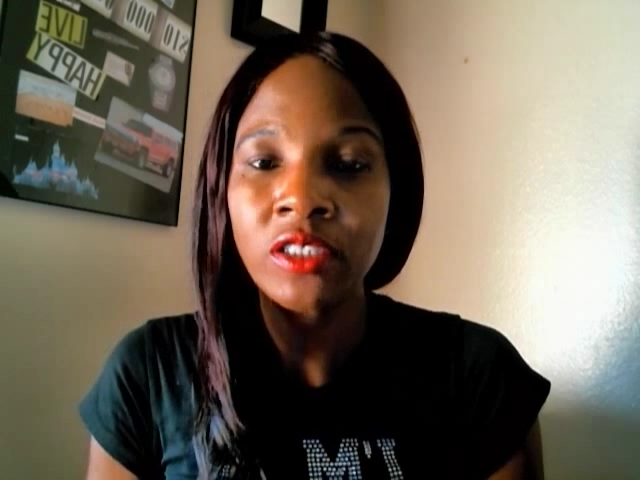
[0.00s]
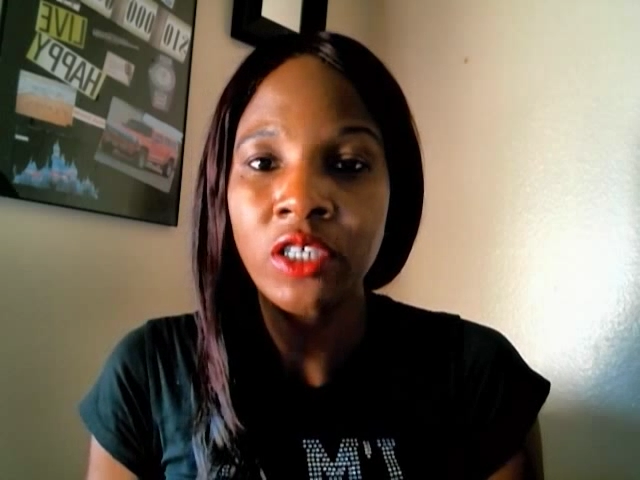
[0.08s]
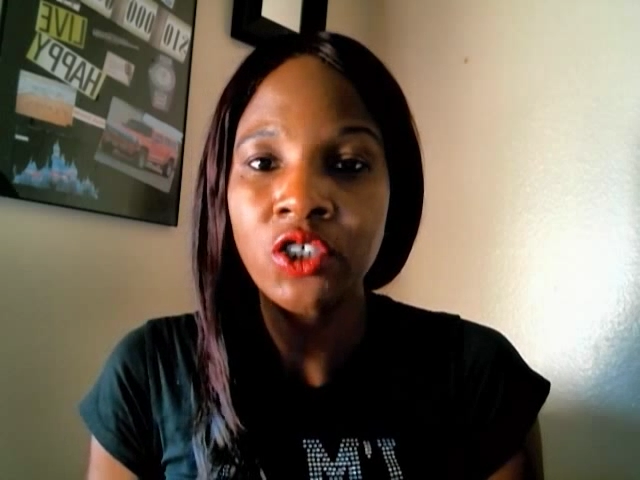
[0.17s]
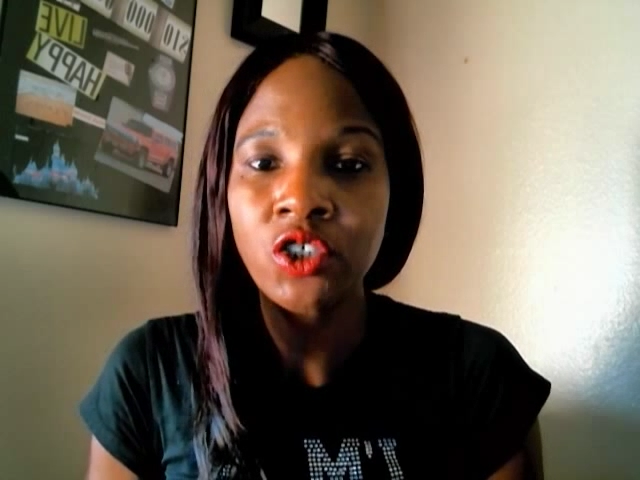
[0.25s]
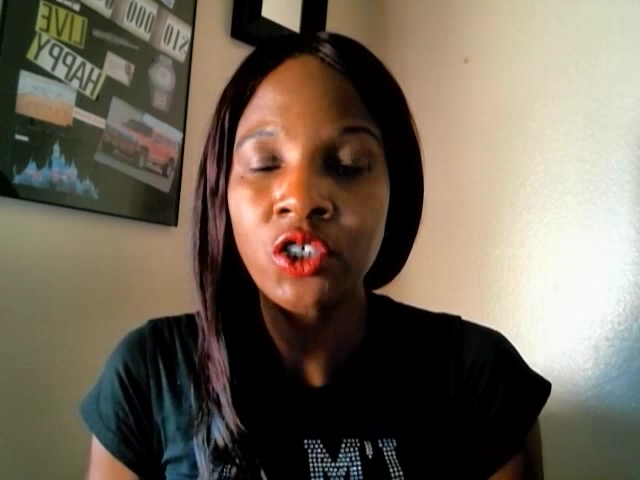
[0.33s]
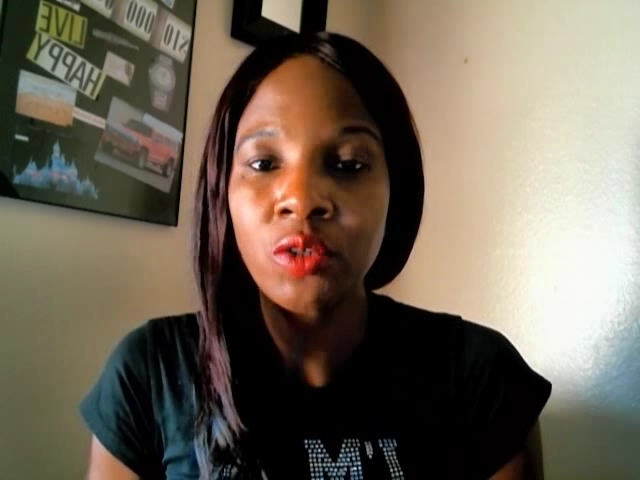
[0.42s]

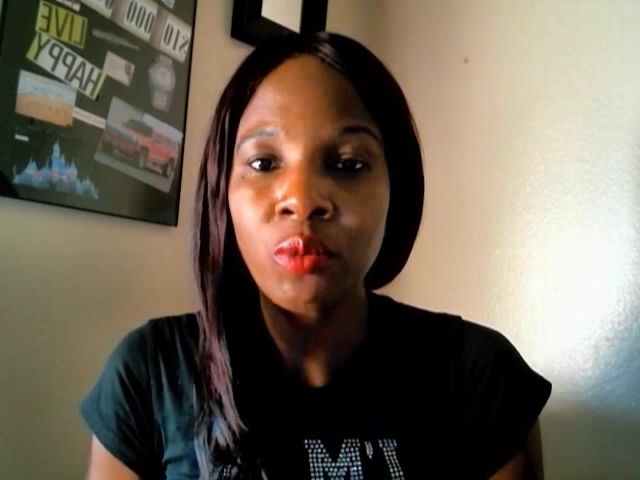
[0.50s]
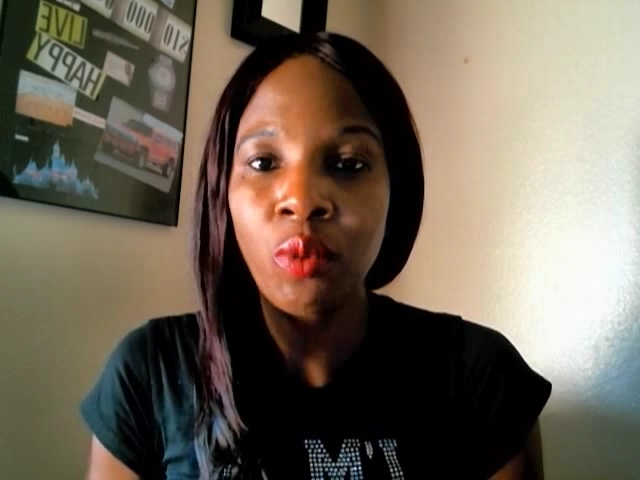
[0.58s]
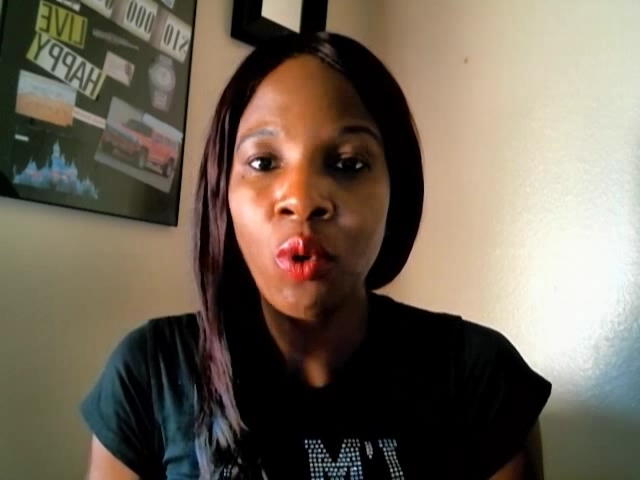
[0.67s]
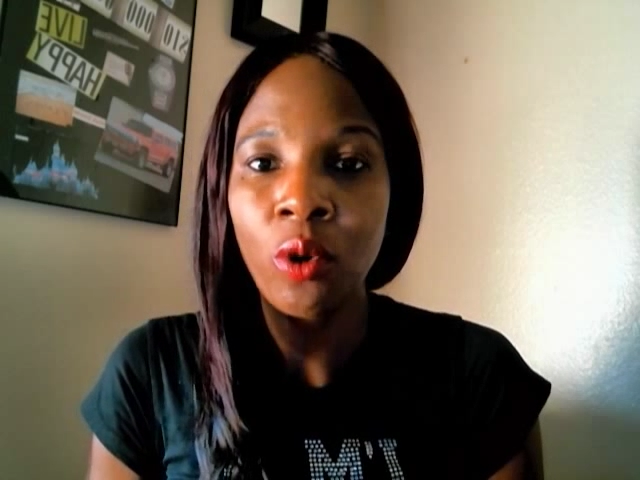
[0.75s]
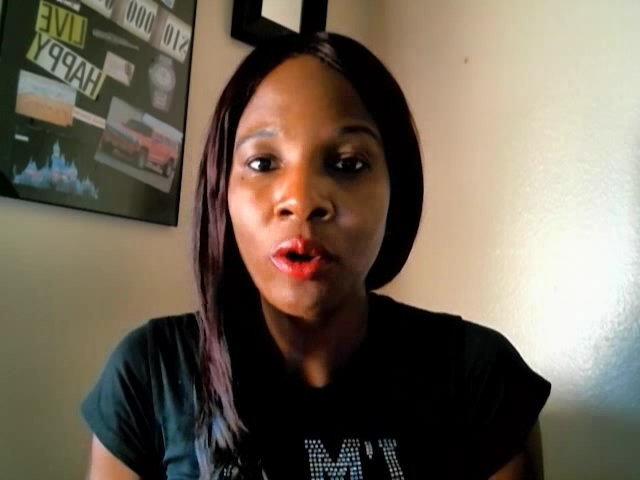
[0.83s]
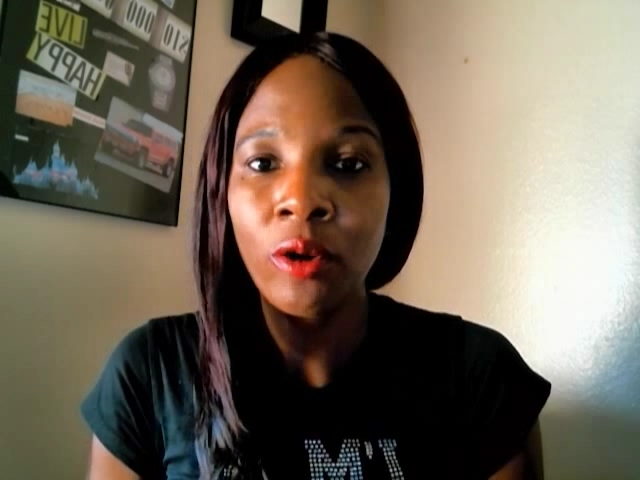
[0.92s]
such an
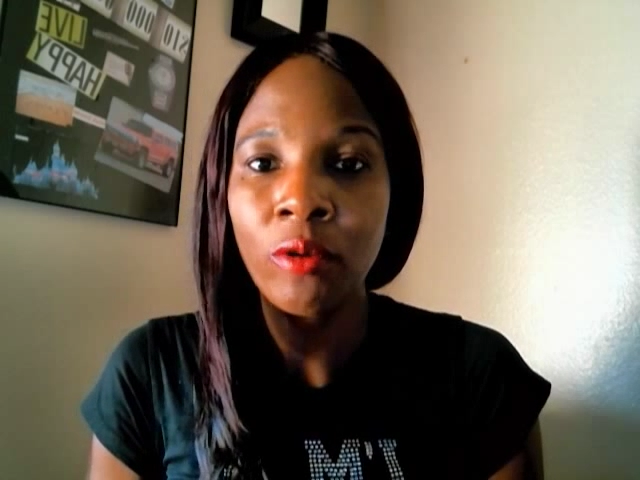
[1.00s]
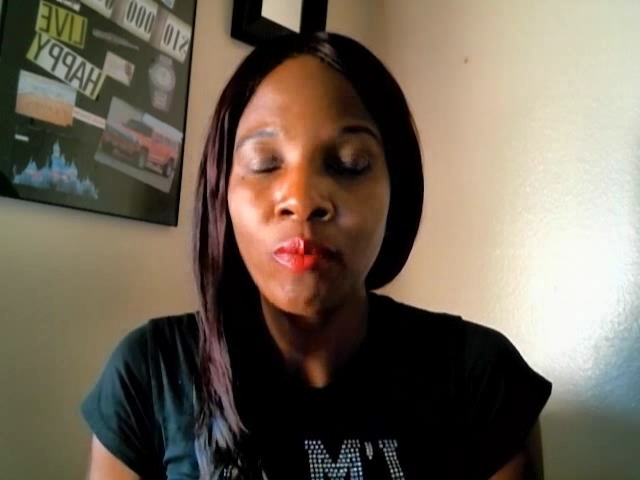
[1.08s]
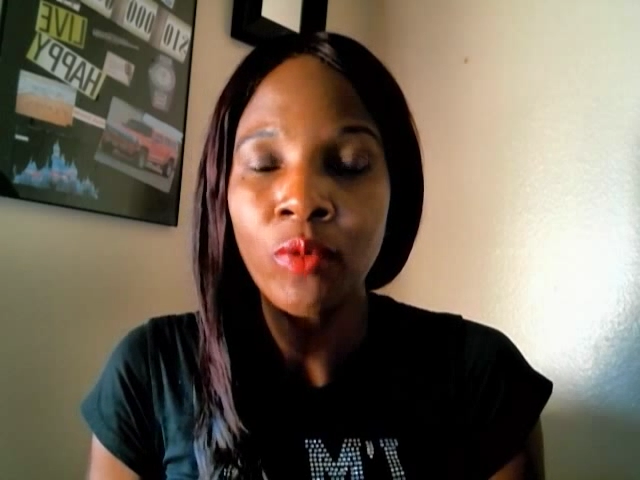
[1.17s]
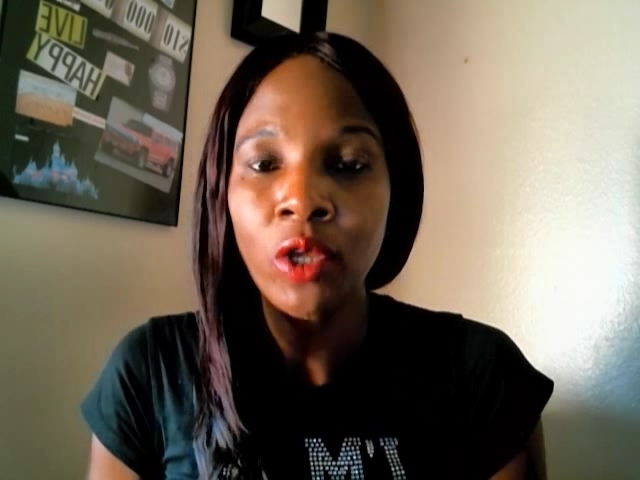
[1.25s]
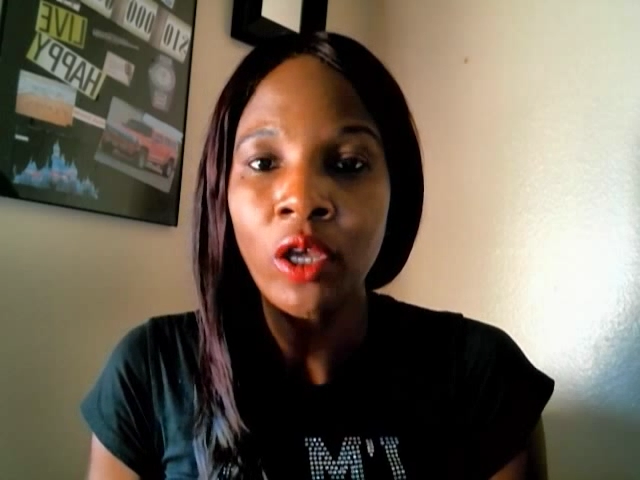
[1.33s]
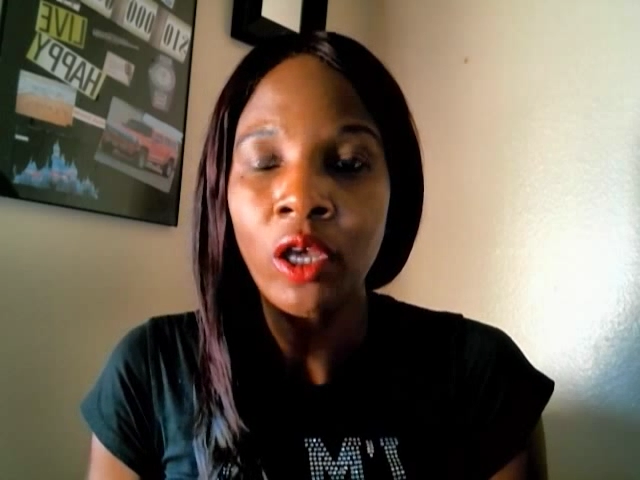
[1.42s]

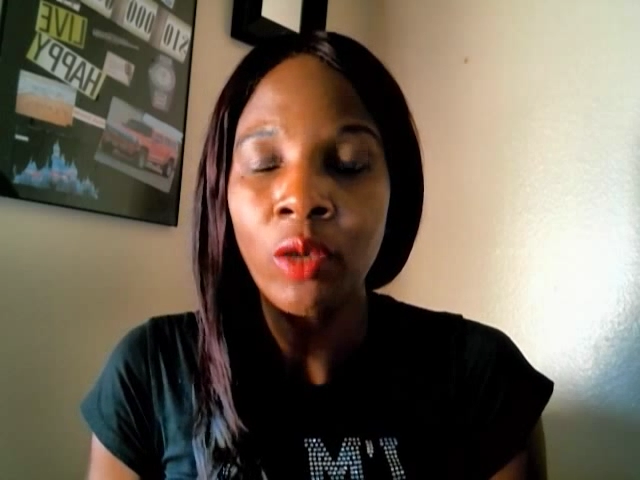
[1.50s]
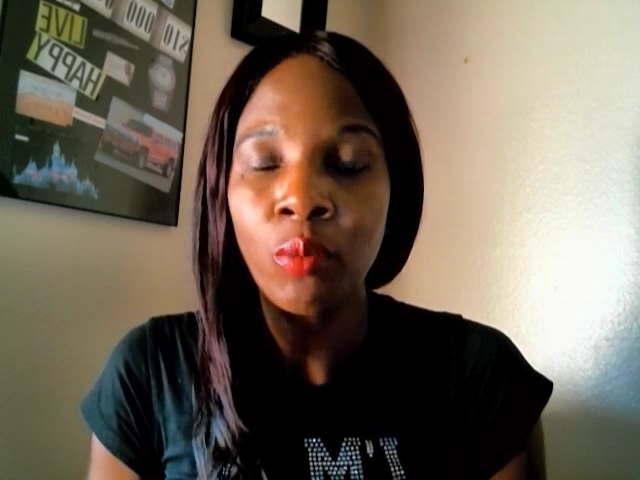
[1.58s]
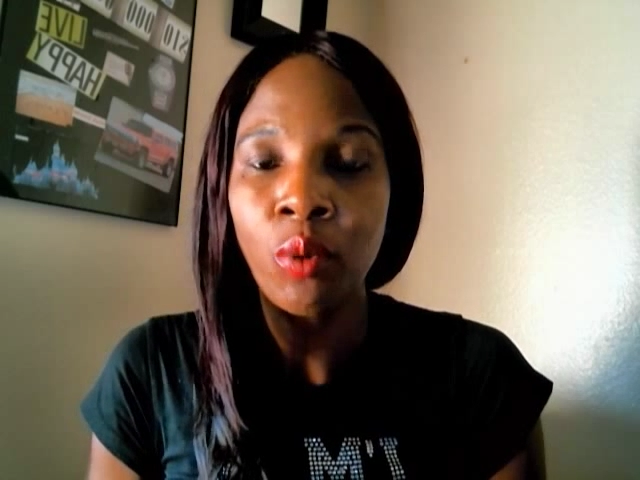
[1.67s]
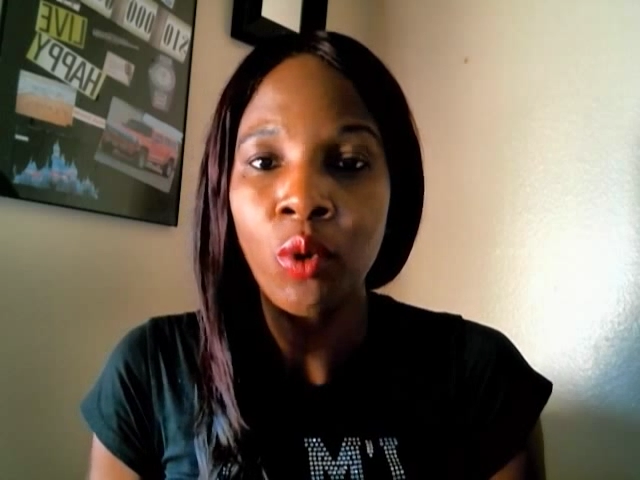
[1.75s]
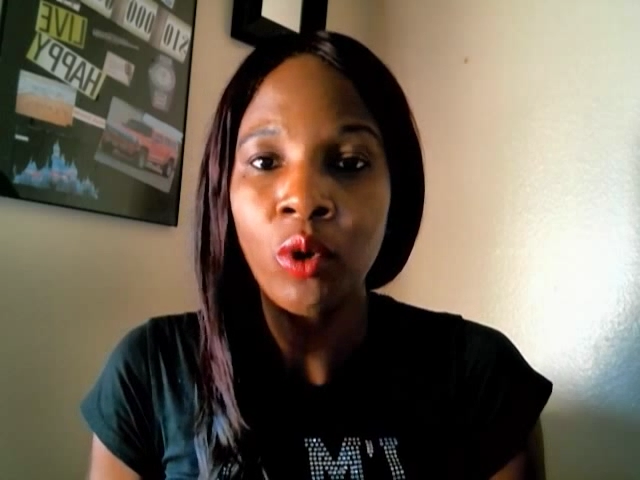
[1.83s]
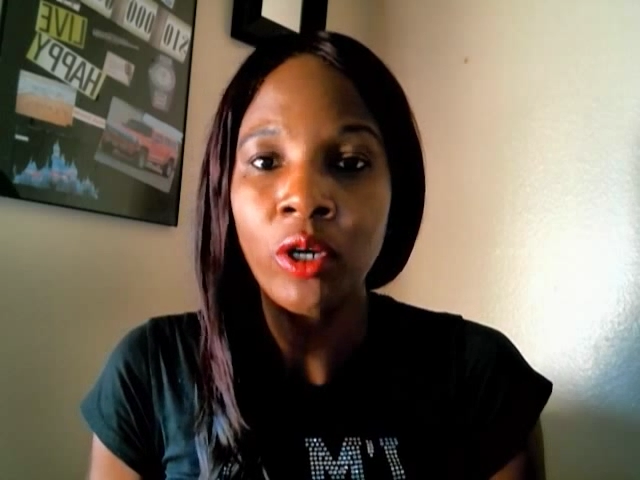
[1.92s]

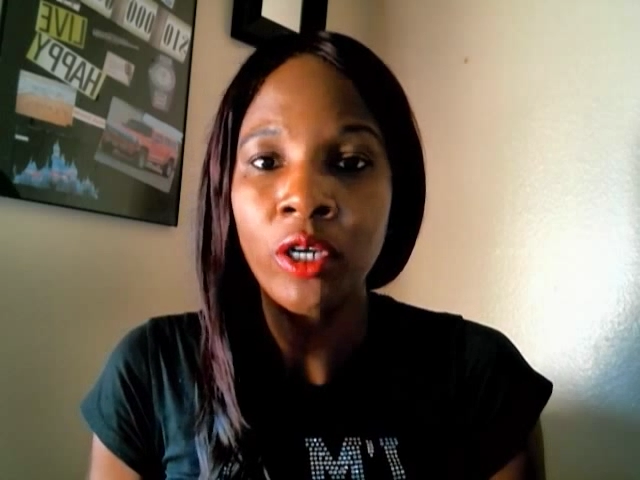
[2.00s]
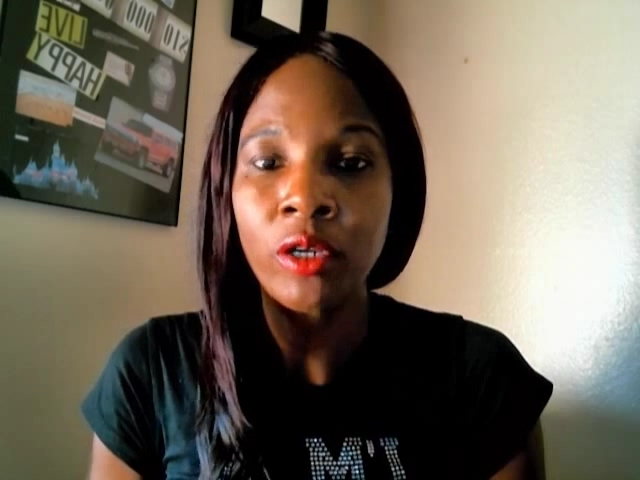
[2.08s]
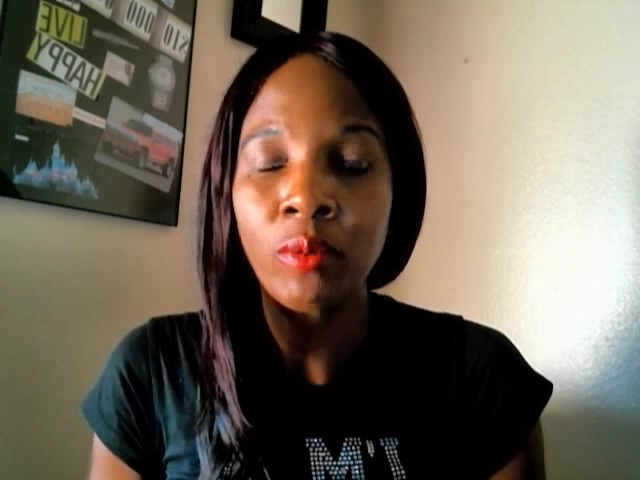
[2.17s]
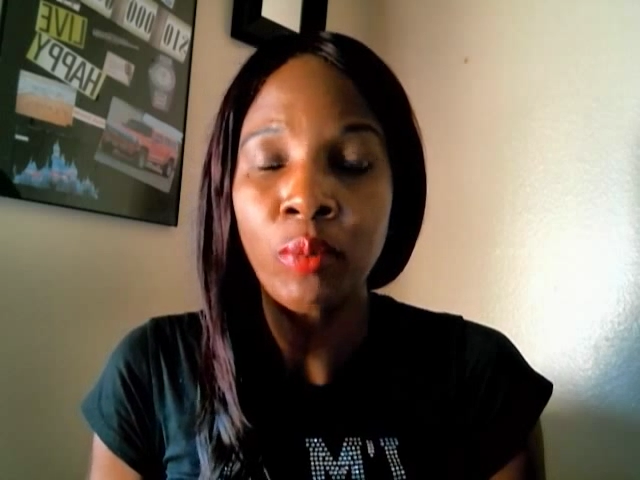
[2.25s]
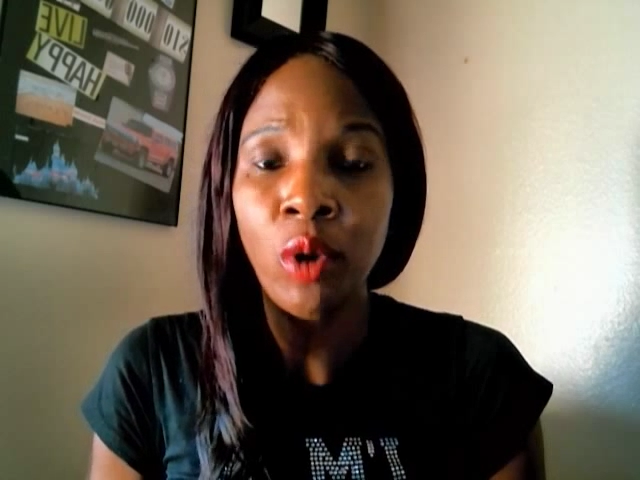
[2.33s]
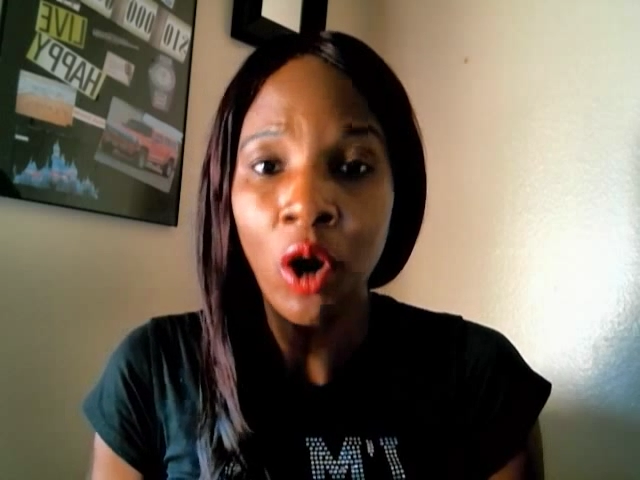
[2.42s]
important